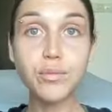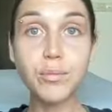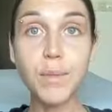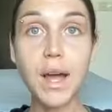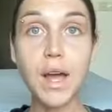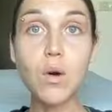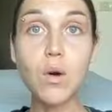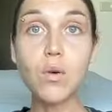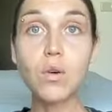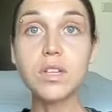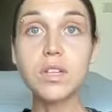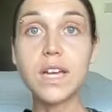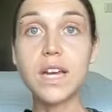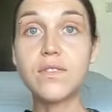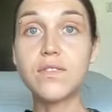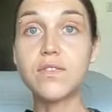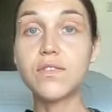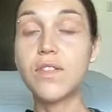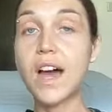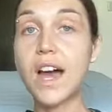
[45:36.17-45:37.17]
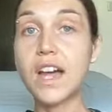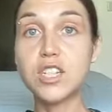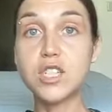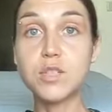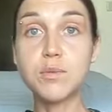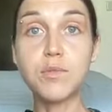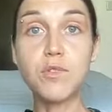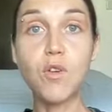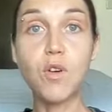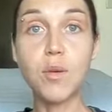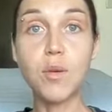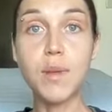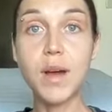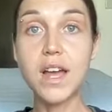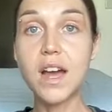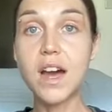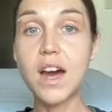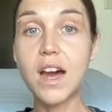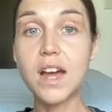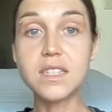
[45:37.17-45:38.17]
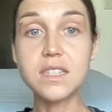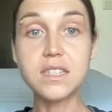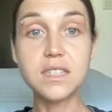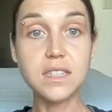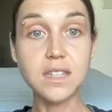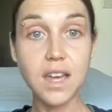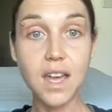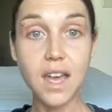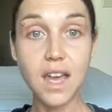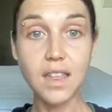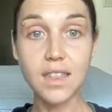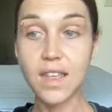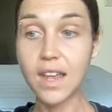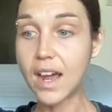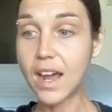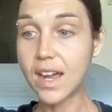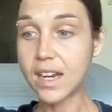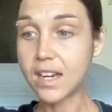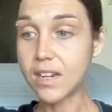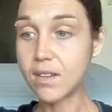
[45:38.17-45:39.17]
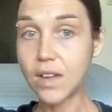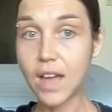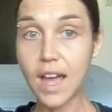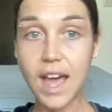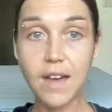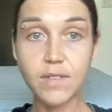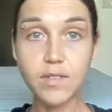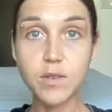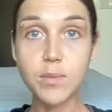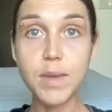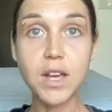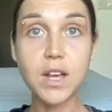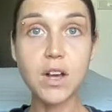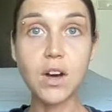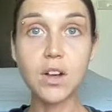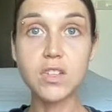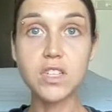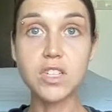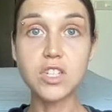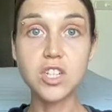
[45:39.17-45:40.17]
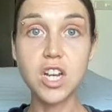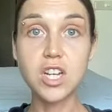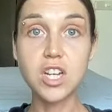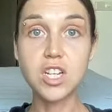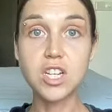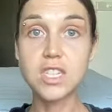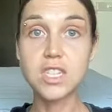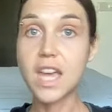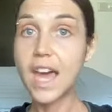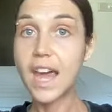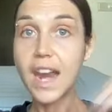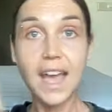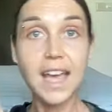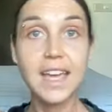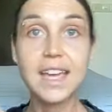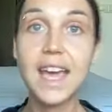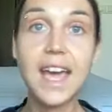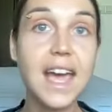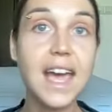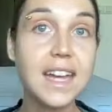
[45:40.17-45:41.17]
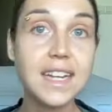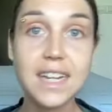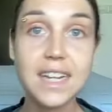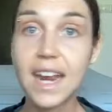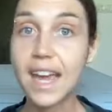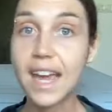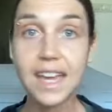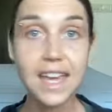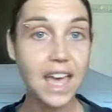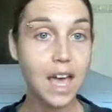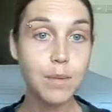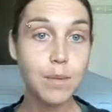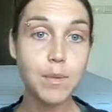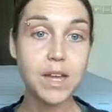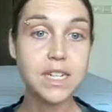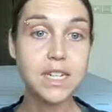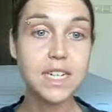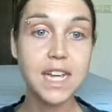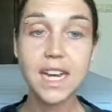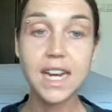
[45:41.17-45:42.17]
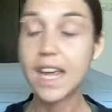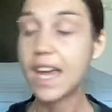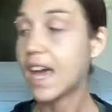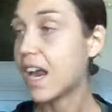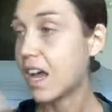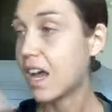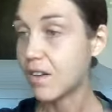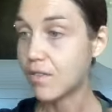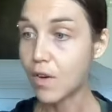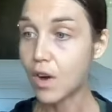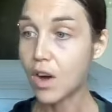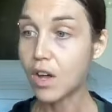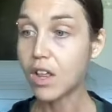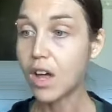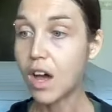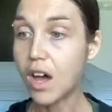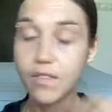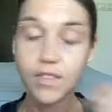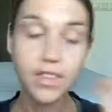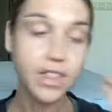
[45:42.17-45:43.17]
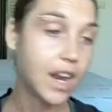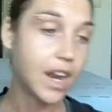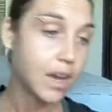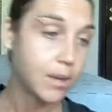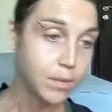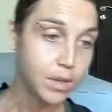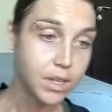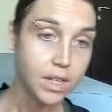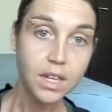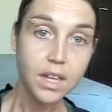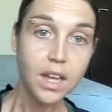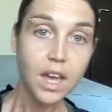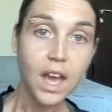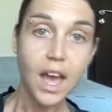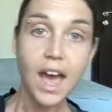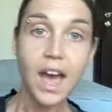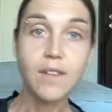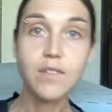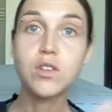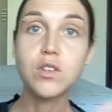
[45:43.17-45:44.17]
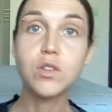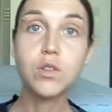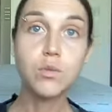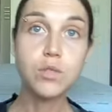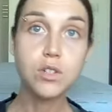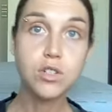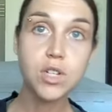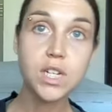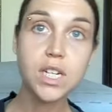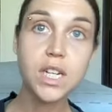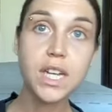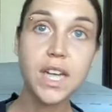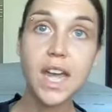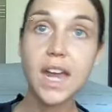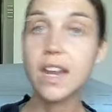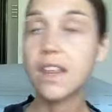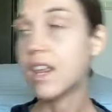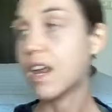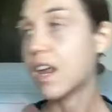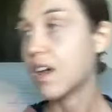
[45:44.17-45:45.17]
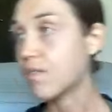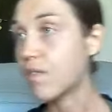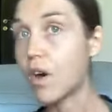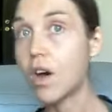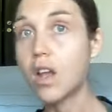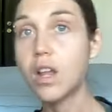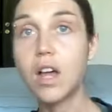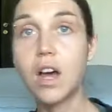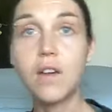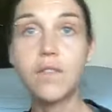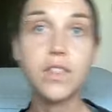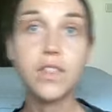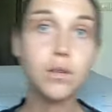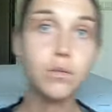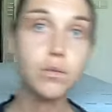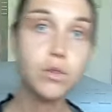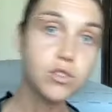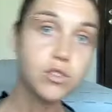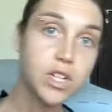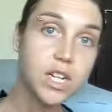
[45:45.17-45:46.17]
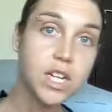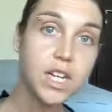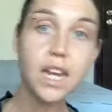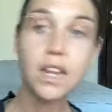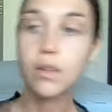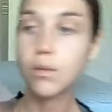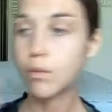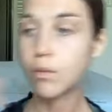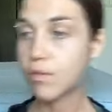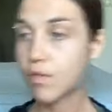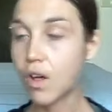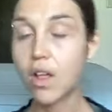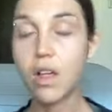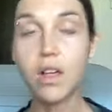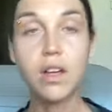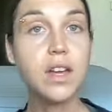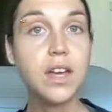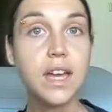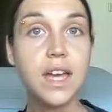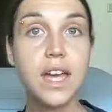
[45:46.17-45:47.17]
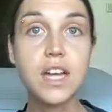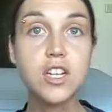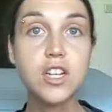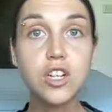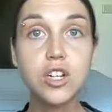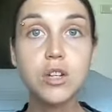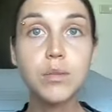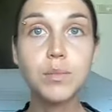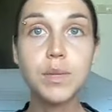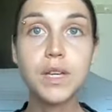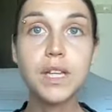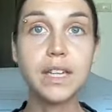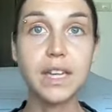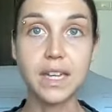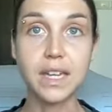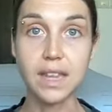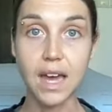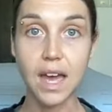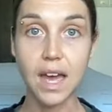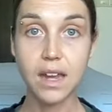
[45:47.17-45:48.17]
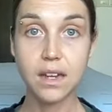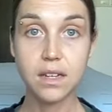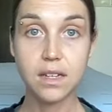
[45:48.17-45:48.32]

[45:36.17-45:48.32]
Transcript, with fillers: my whole life flashes before my eyes and then i have to make all these changes and i can't and i can't maintain it and i fall off and then i'm have to do the retreat again and then i fall off and then retreat again and then fall it shouldn't be like that